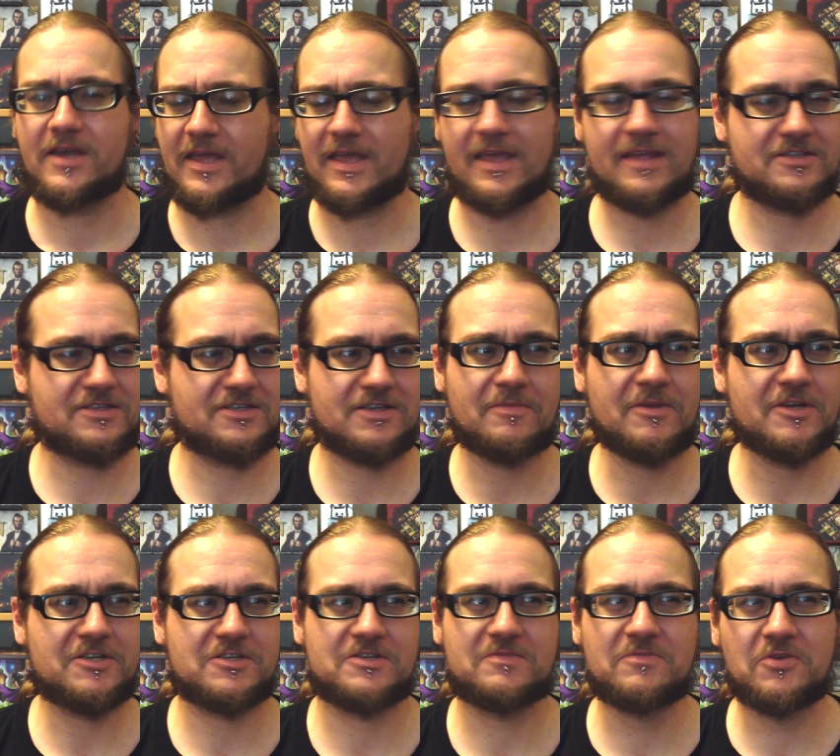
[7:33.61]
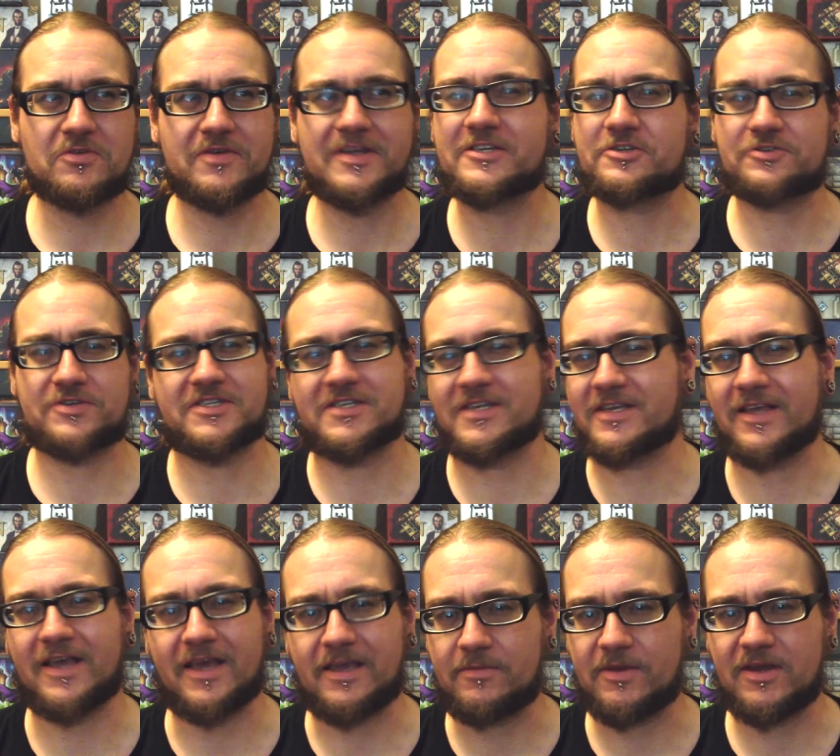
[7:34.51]
It's a much more interesting
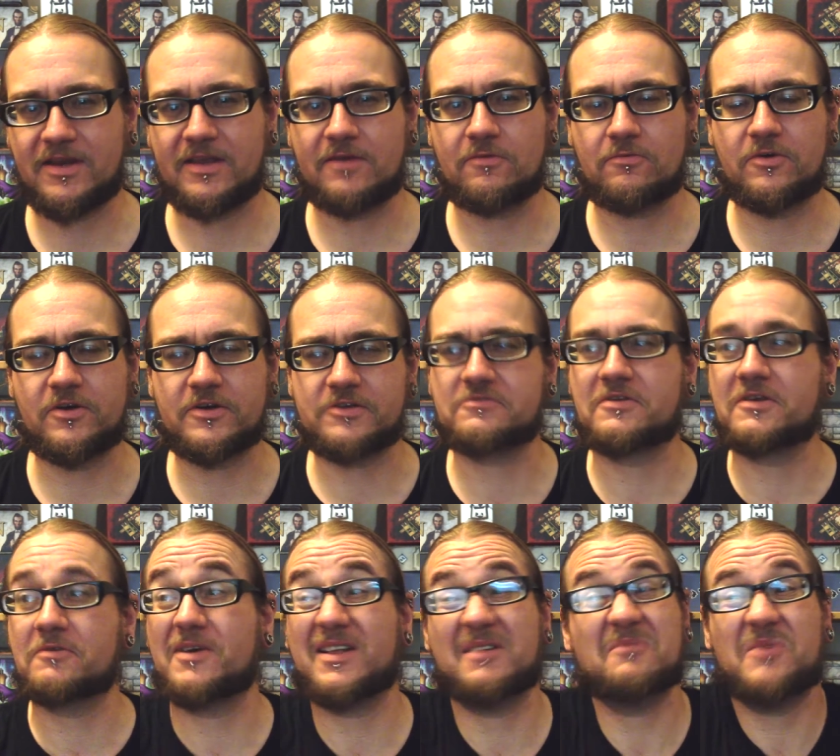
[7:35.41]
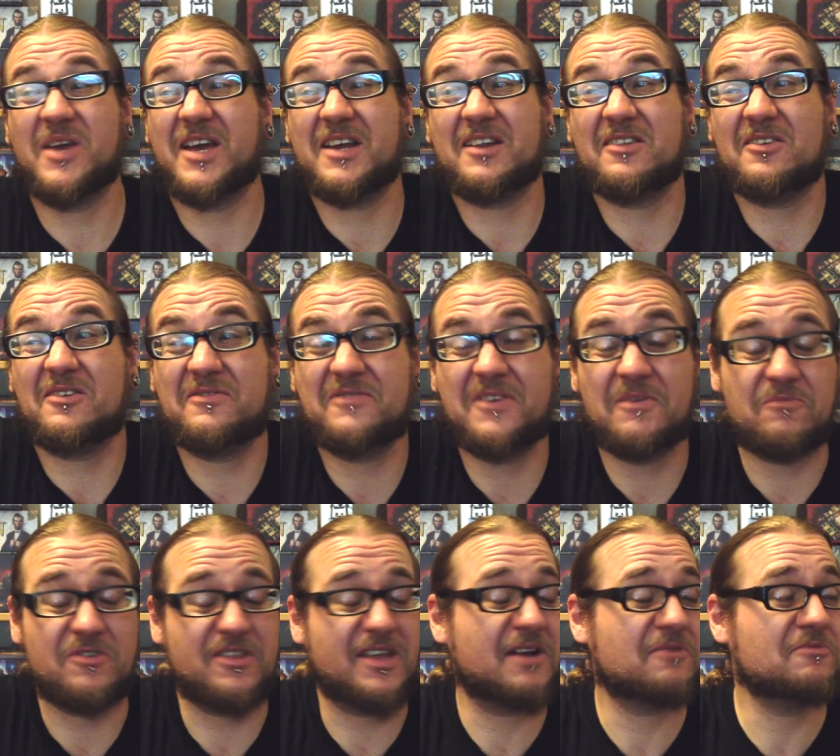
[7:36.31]
game and it works really well, and we had a lot of fun
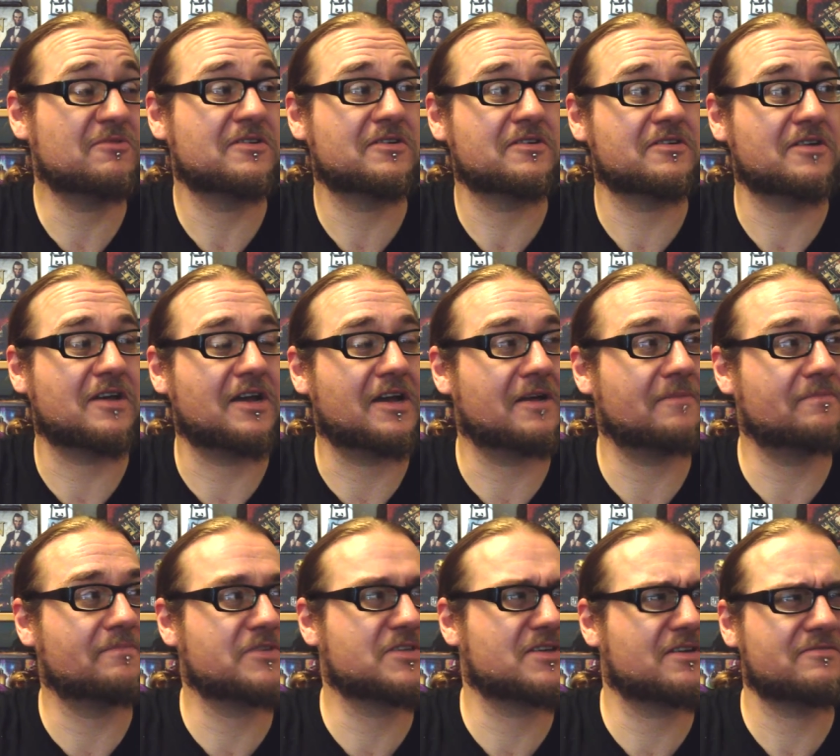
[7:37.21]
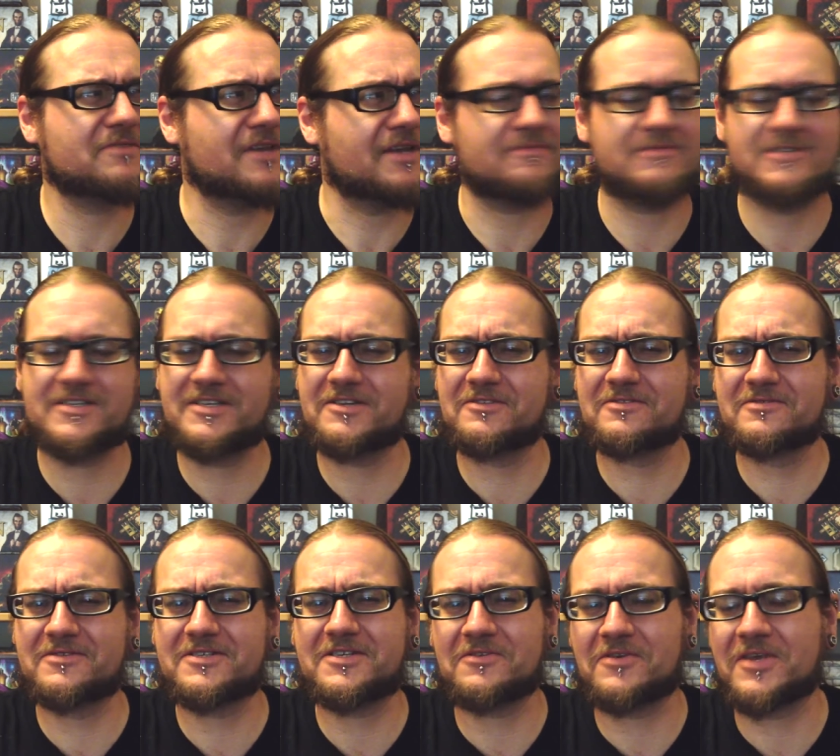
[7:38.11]
with that one. Um, so yeah,
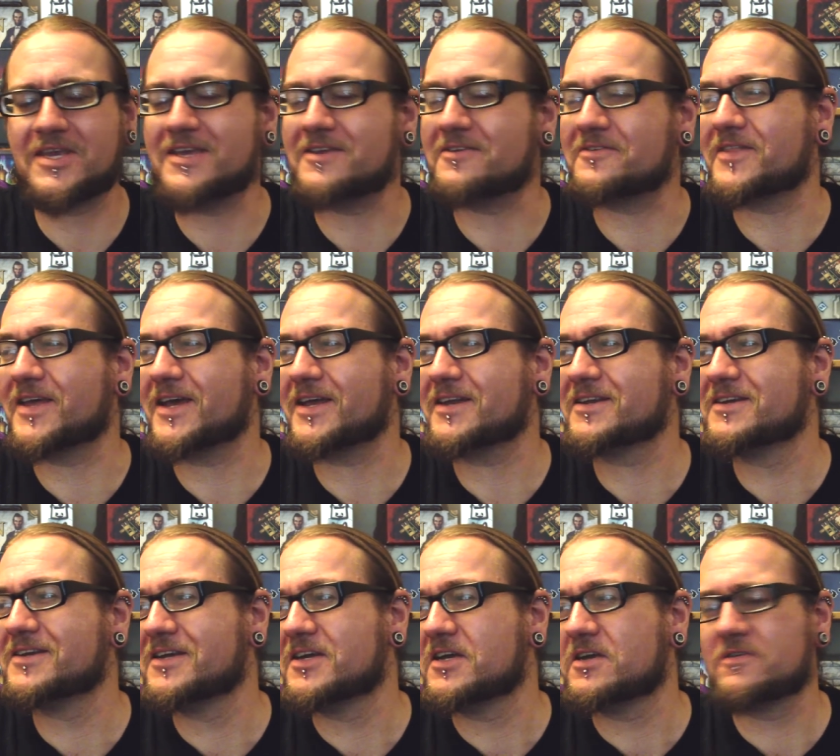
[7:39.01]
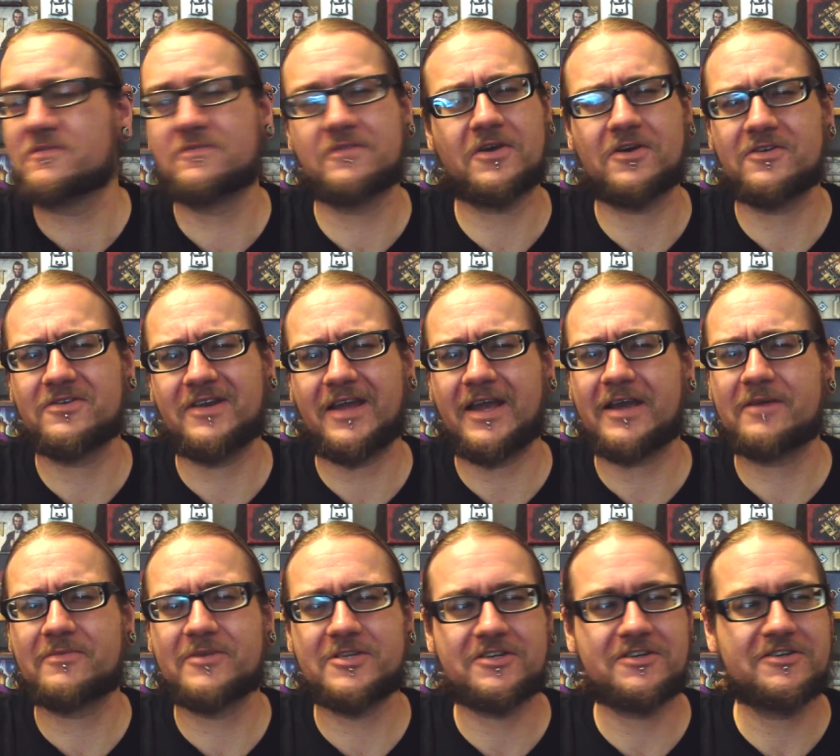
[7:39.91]
still still keen on that. Forgotten how
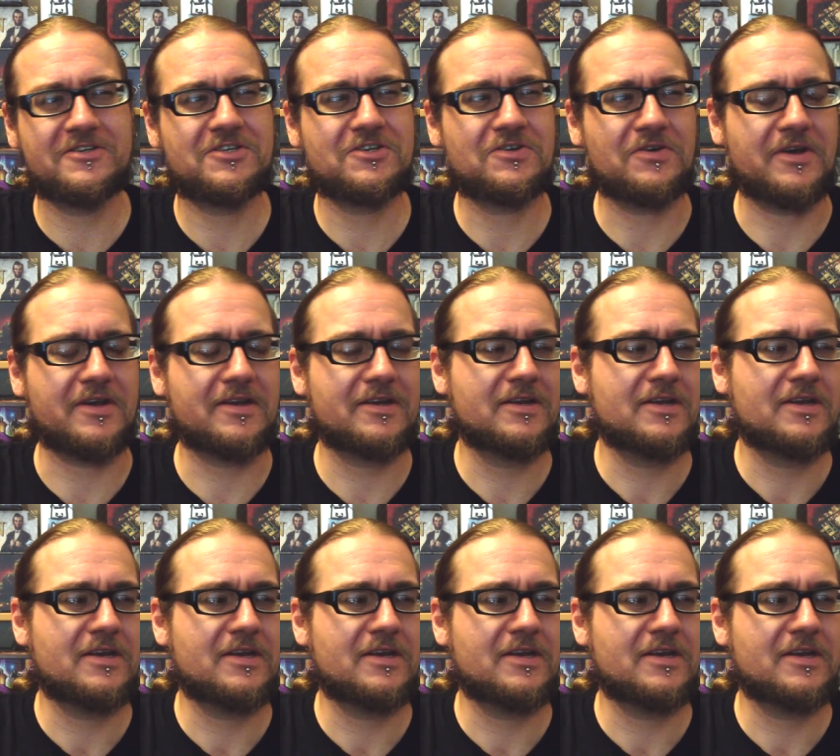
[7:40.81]
much I enjoy it.